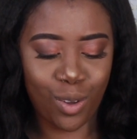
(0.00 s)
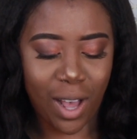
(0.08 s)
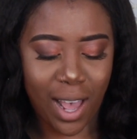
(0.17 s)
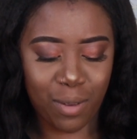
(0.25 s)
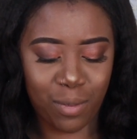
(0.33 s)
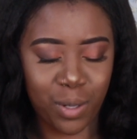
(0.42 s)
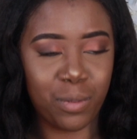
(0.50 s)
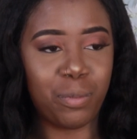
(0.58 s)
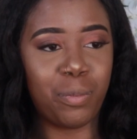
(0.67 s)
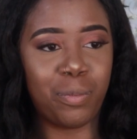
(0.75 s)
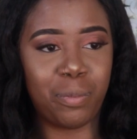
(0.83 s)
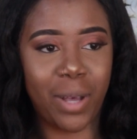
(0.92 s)
I will
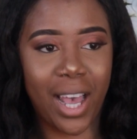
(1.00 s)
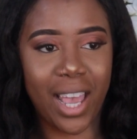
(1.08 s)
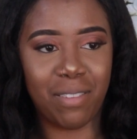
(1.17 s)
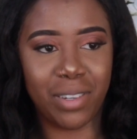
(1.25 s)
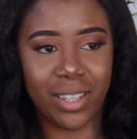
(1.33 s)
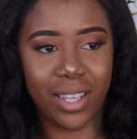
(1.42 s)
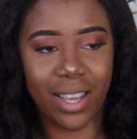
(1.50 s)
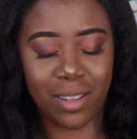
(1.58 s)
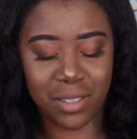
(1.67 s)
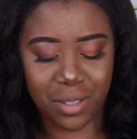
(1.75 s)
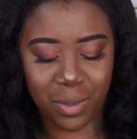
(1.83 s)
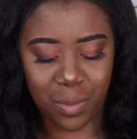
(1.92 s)
buy everything
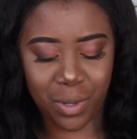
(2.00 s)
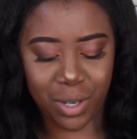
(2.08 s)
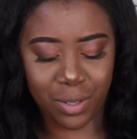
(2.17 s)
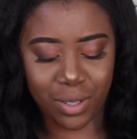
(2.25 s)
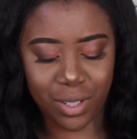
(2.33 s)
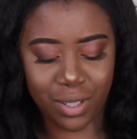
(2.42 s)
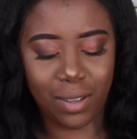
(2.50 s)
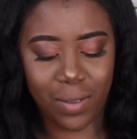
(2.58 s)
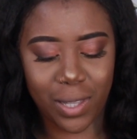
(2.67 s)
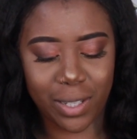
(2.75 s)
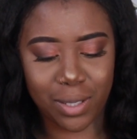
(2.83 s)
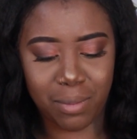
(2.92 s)
else in the world. Oh,
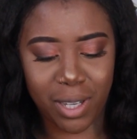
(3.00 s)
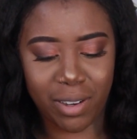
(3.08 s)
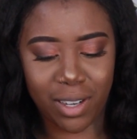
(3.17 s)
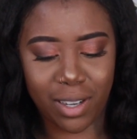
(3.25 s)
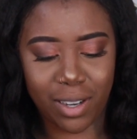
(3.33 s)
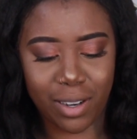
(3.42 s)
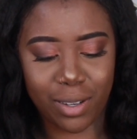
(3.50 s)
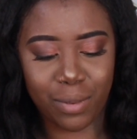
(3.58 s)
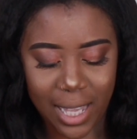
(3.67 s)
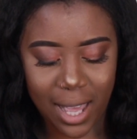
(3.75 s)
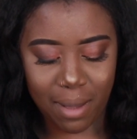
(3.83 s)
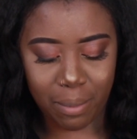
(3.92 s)
there's my credit card.
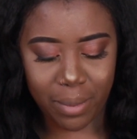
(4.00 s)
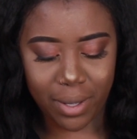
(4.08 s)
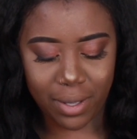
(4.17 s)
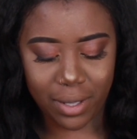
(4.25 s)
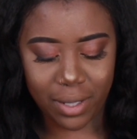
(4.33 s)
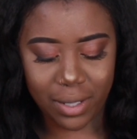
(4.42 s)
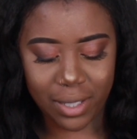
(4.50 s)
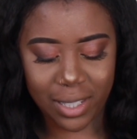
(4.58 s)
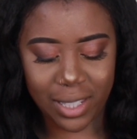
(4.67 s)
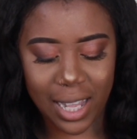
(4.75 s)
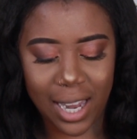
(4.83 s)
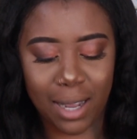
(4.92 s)
Get
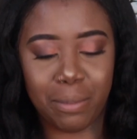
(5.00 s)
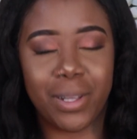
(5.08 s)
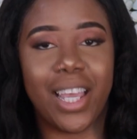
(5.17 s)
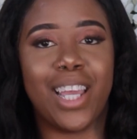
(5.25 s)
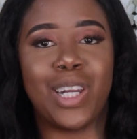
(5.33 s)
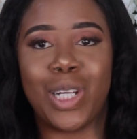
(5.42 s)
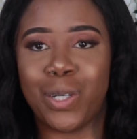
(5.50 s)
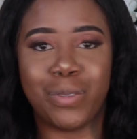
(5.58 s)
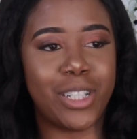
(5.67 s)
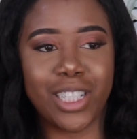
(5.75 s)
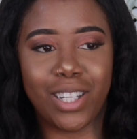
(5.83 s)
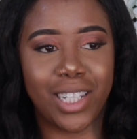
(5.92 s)
set up later,
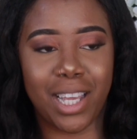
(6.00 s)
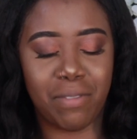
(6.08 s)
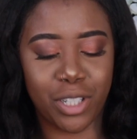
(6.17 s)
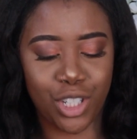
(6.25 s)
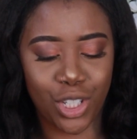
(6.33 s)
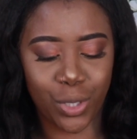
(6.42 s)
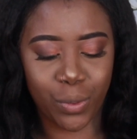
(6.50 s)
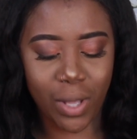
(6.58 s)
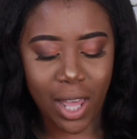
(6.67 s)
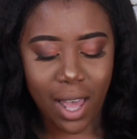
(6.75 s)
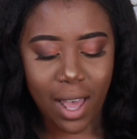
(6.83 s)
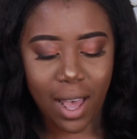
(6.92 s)
which I'll never do.
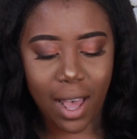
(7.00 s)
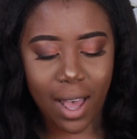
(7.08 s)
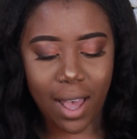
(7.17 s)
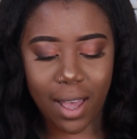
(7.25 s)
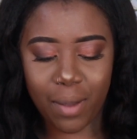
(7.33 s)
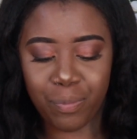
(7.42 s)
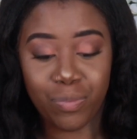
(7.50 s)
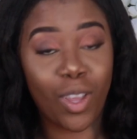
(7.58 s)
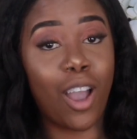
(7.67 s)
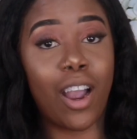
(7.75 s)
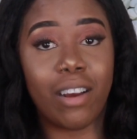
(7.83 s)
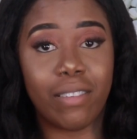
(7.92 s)

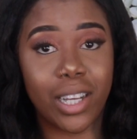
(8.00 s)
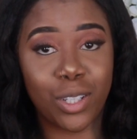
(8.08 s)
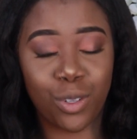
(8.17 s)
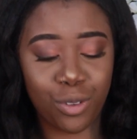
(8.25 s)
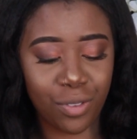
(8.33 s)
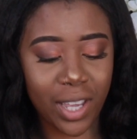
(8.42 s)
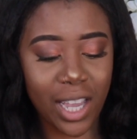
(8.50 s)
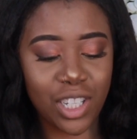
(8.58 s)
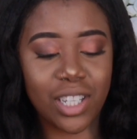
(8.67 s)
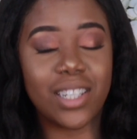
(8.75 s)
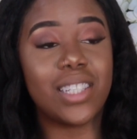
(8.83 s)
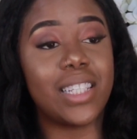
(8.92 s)
Heart rate
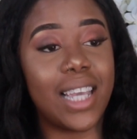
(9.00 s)
notifications.